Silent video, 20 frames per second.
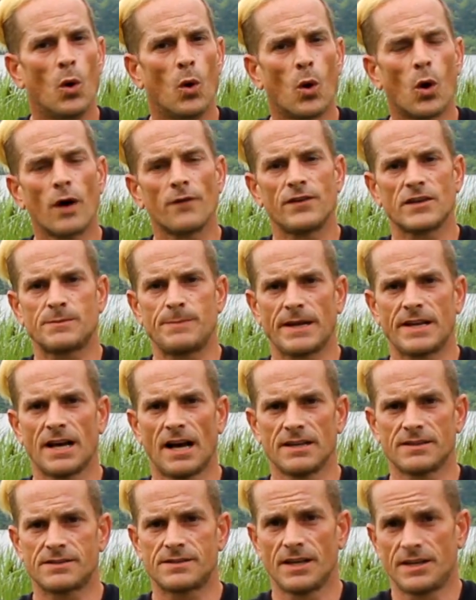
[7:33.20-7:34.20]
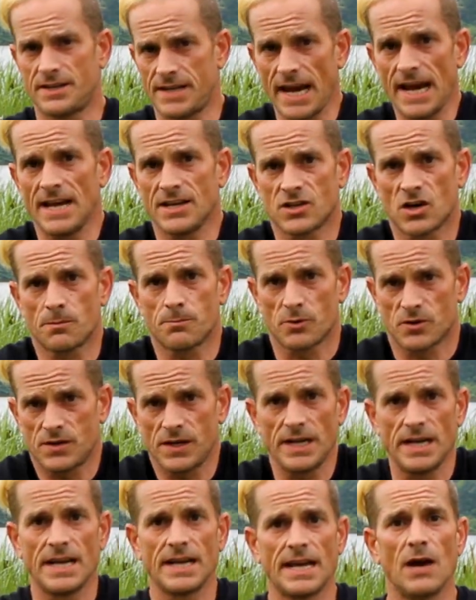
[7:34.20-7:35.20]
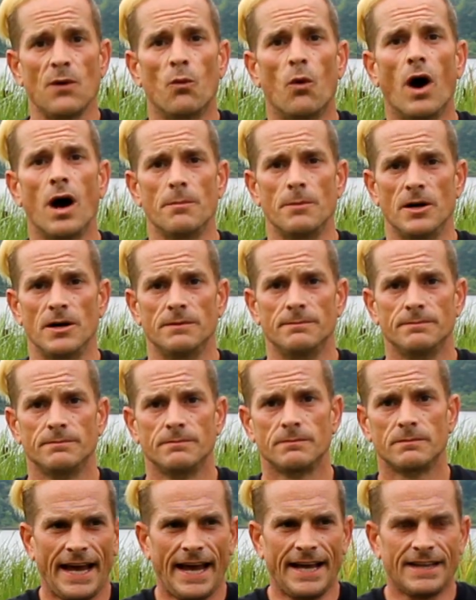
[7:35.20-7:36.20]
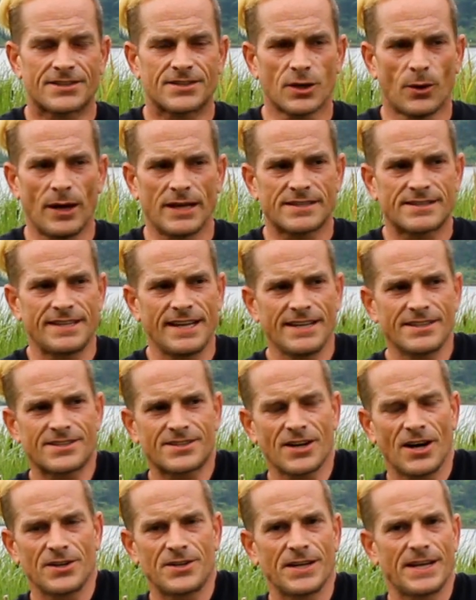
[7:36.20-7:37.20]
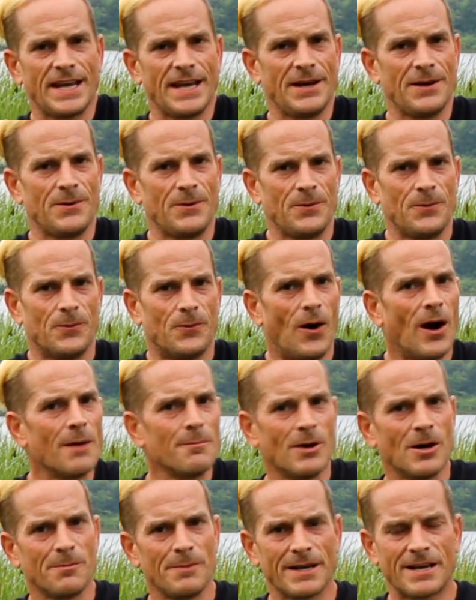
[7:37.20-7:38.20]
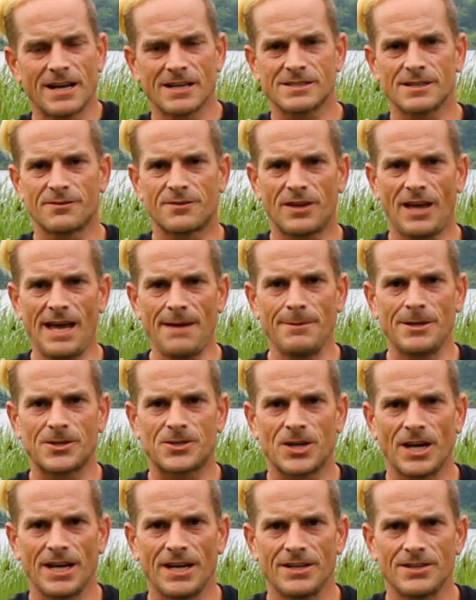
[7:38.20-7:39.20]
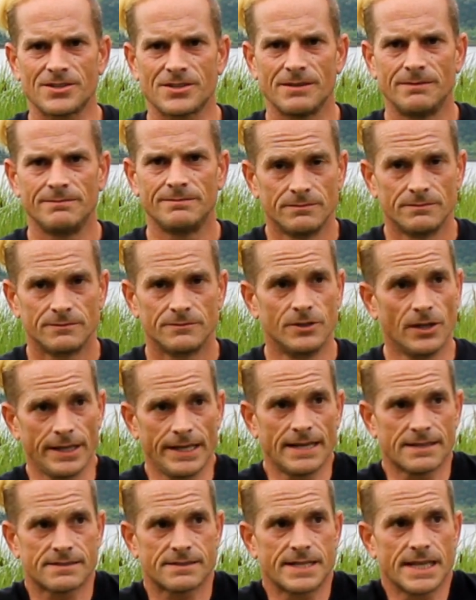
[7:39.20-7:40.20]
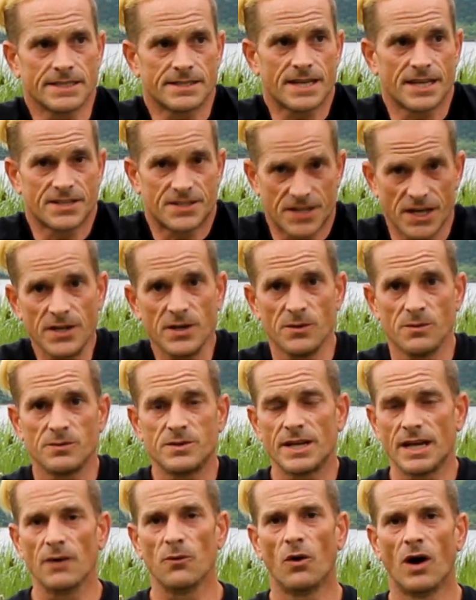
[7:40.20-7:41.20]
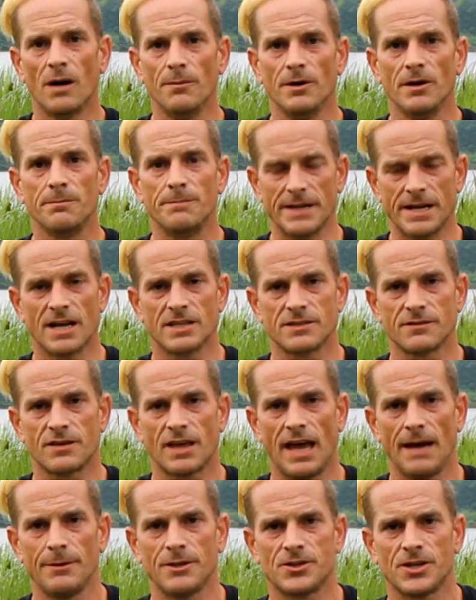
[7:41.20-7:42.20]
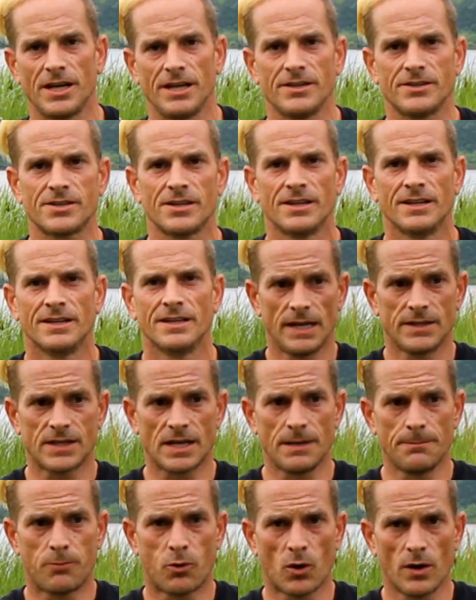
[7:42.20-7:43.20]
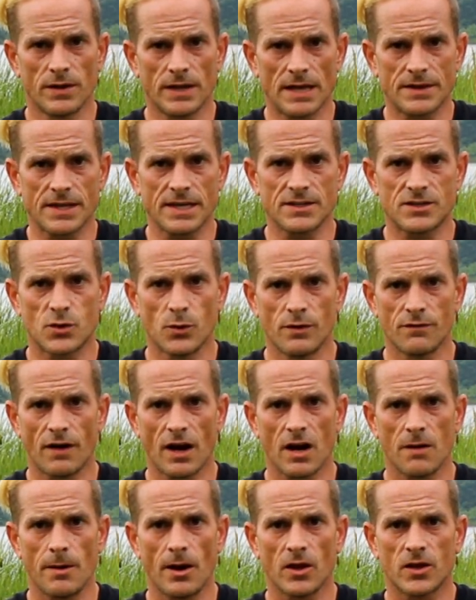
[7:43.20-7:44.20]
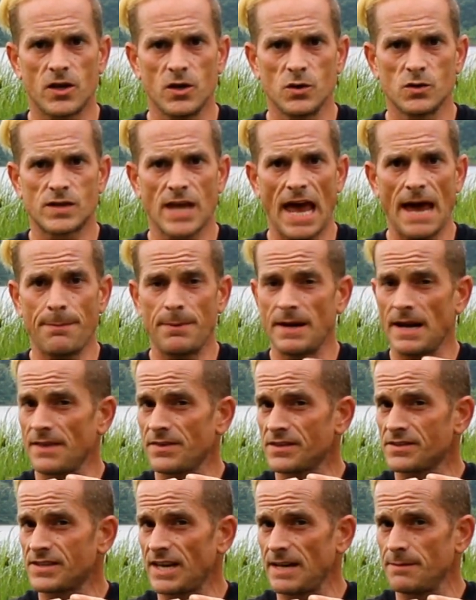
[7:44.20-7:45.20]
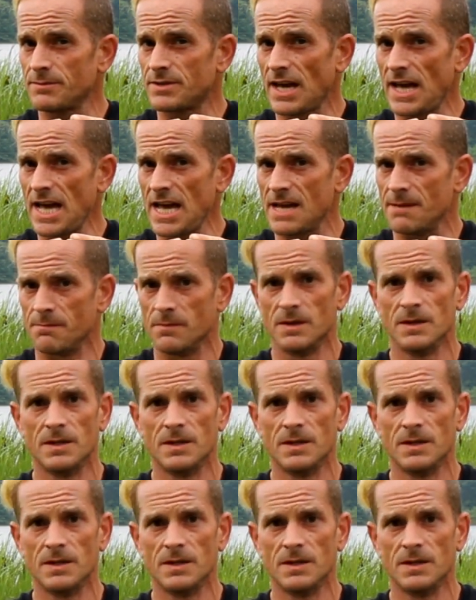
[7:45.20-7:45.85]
or if it's because the days are proceeding to get warmer. And so as things start to get warmer because of climate change, really as things continue to get warmer because of climate change, is it important that these two environmental cues happen at the same time?